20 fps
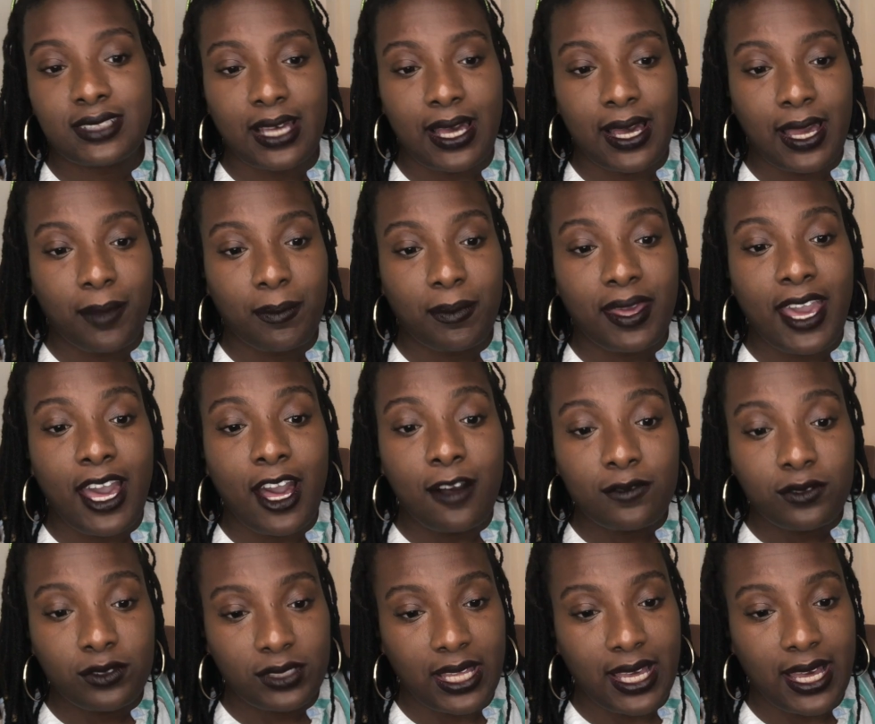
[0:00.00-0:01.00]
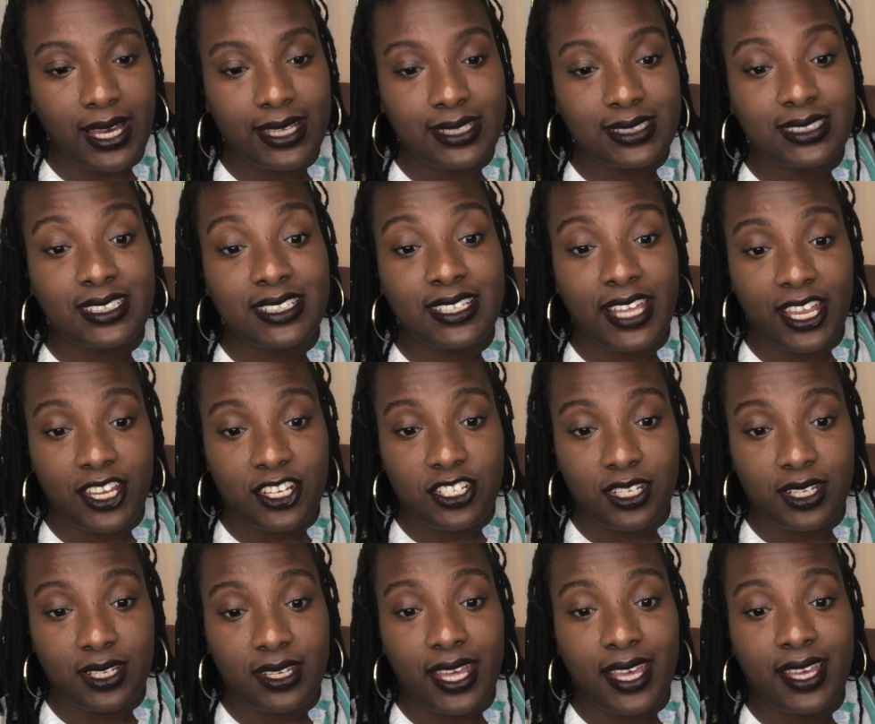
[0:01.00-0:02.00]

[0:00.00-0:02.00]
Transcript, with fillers: Time galvanized the nation